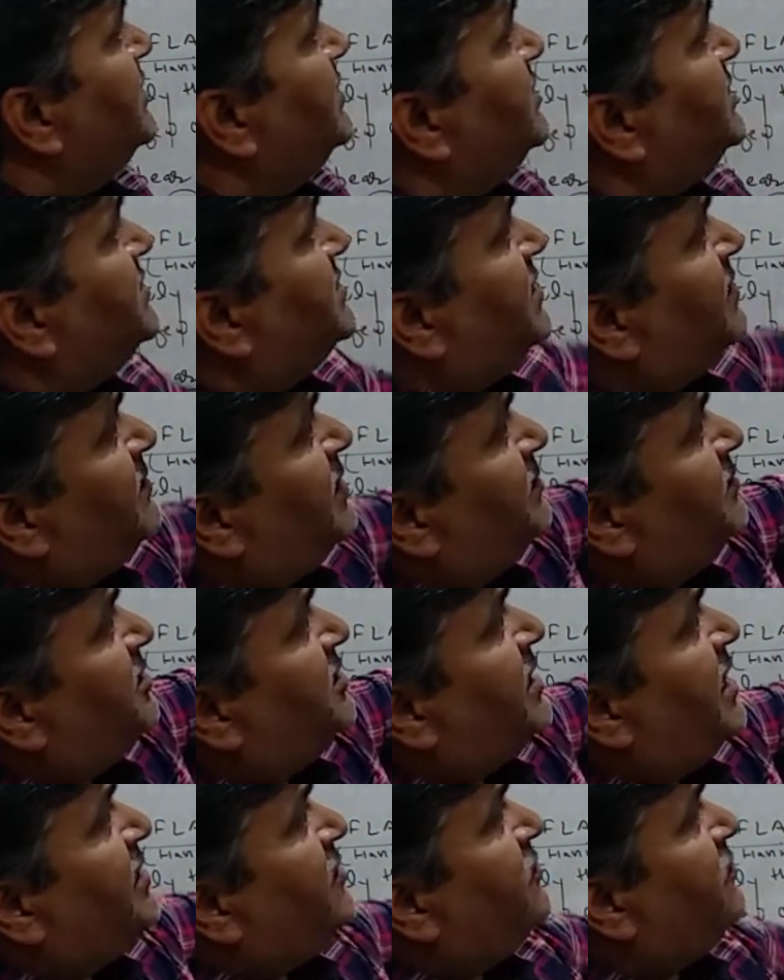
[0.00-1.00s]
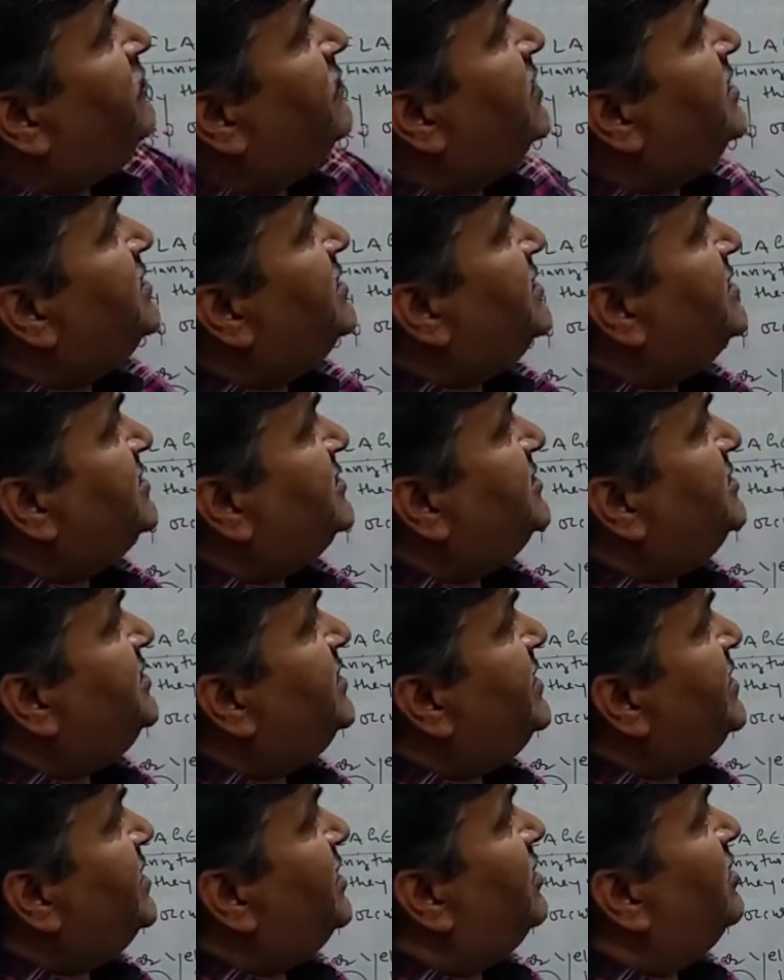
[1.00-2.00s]
Some of the dinoflagellates,
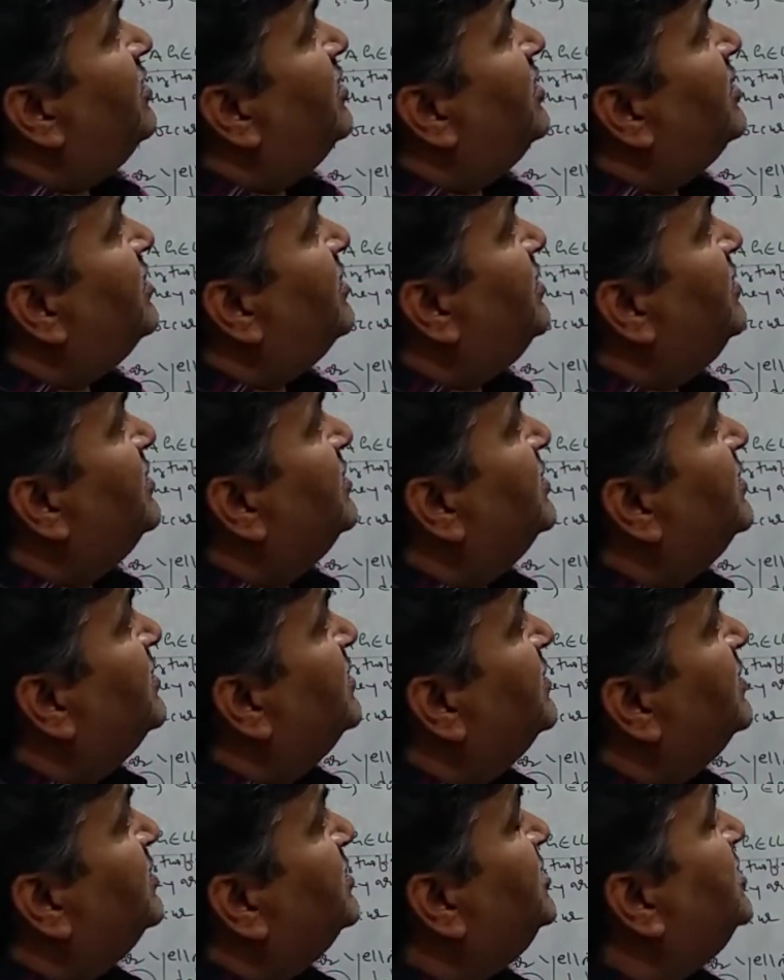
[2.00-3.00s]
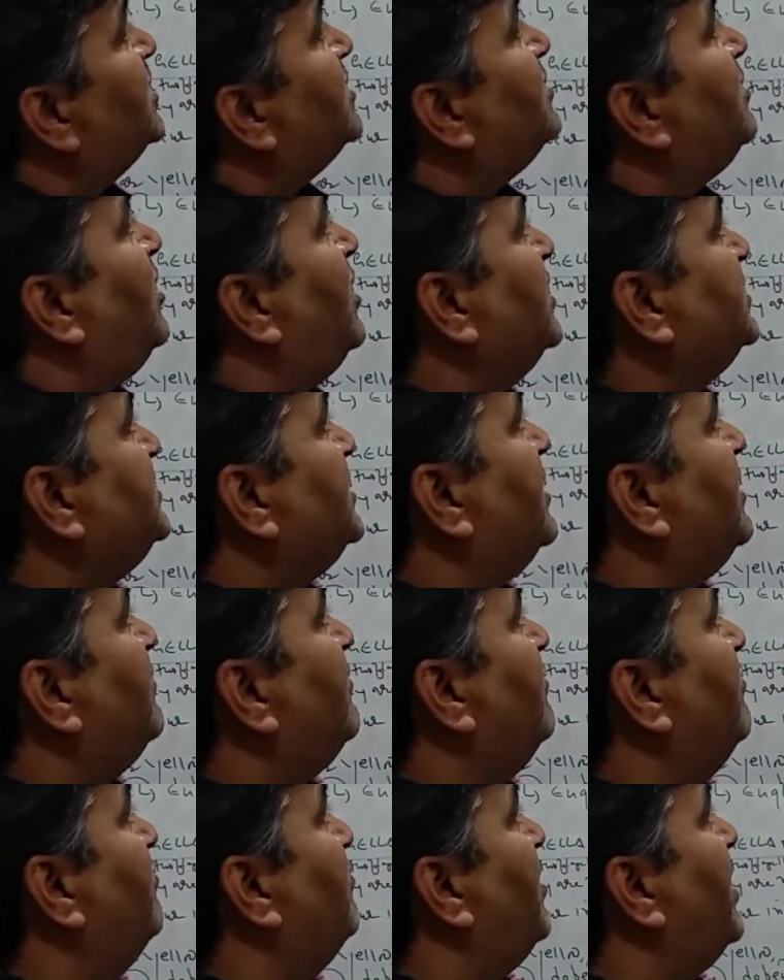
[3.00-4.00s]
they are the cause
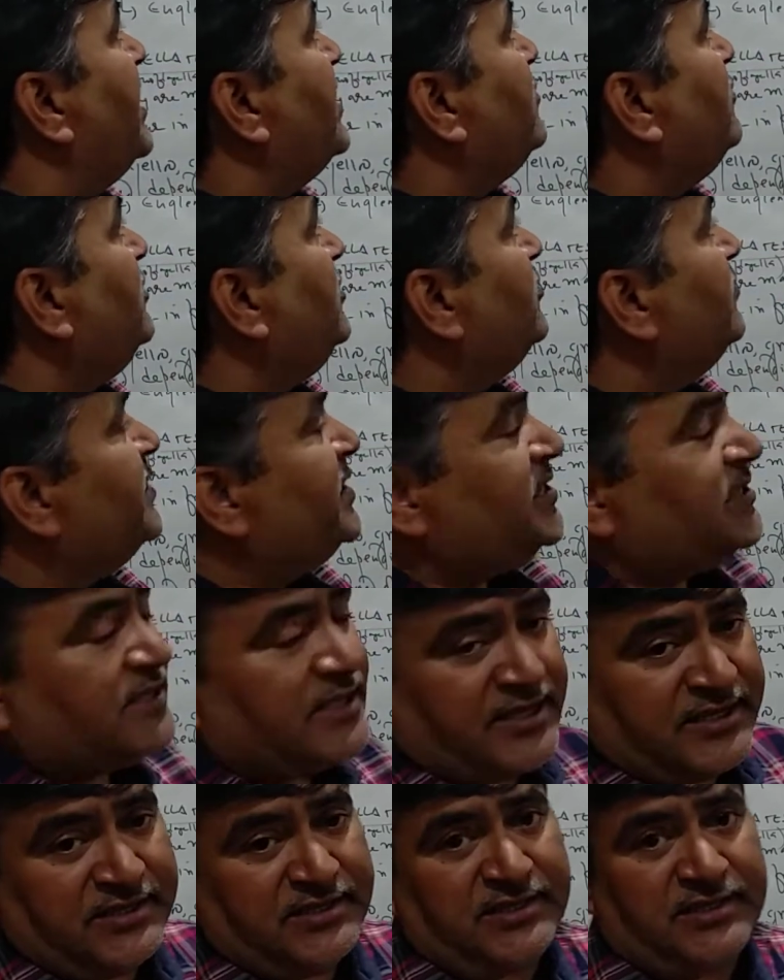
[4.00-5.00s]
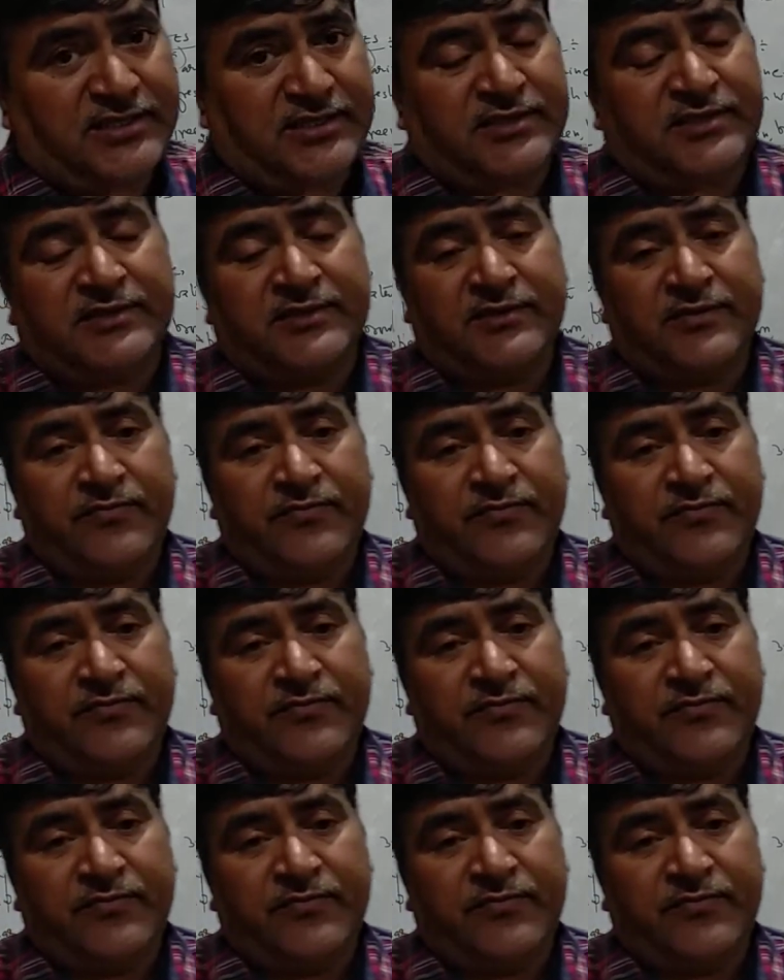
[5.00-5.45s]
of bioluminescence.